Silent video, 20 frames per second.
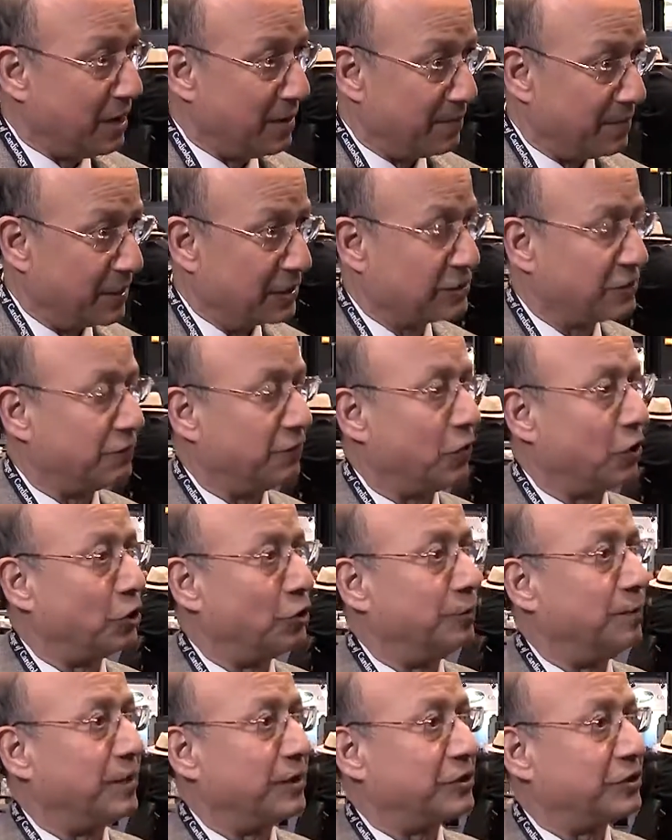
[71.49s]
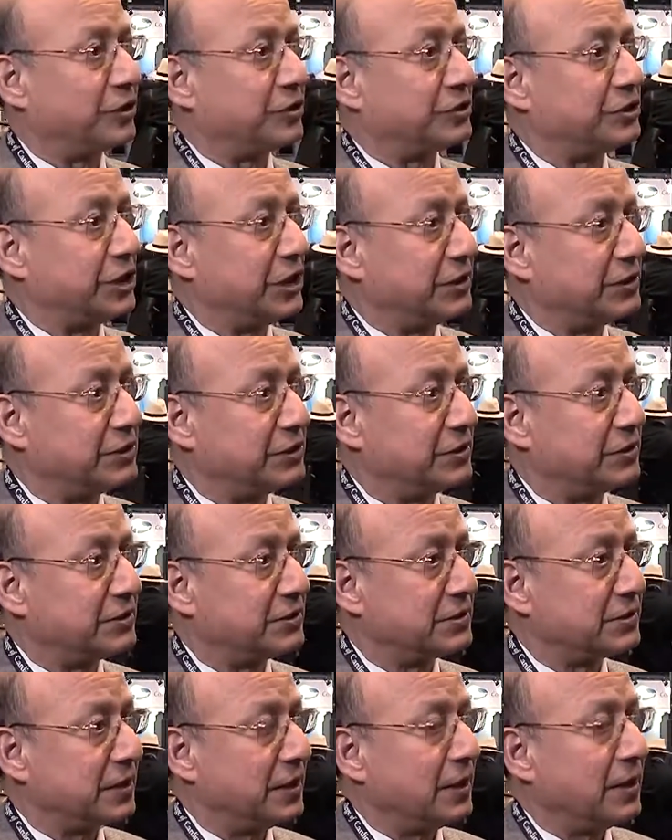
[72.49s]
measure volumetric
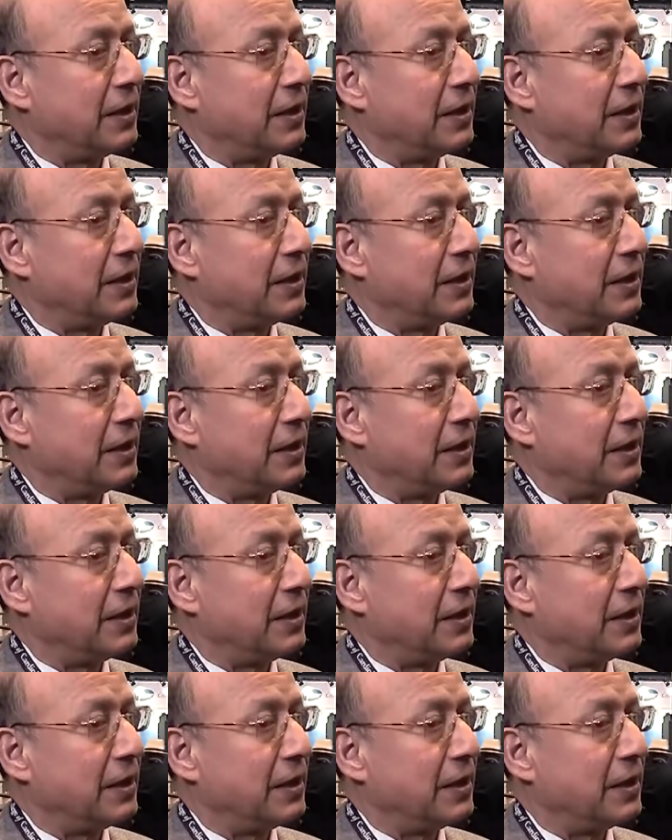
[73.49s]
changes,